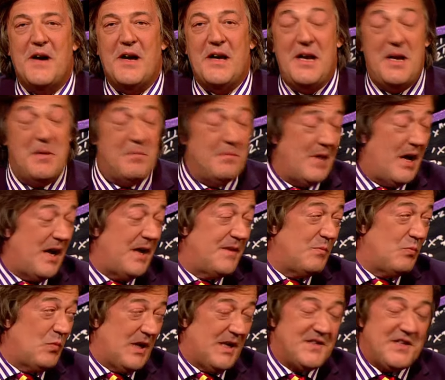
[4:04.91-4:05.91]
uh, him,
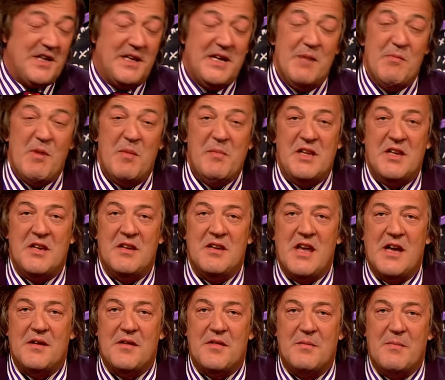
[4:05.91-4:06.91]
and when I say him, I mean a
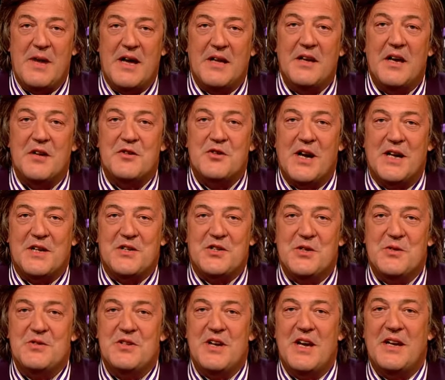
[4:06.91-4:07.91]
Neanderthal man, a
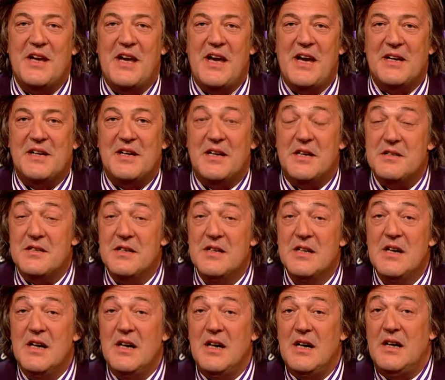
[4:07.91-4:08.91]
tracksuit and a haircut,
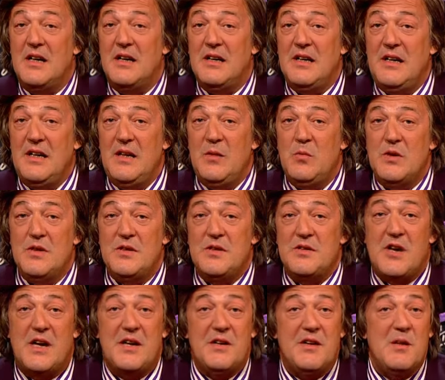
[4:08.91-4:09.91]
uh, he would
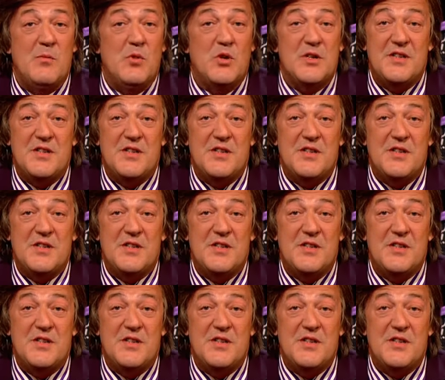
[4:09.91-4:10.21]
attract more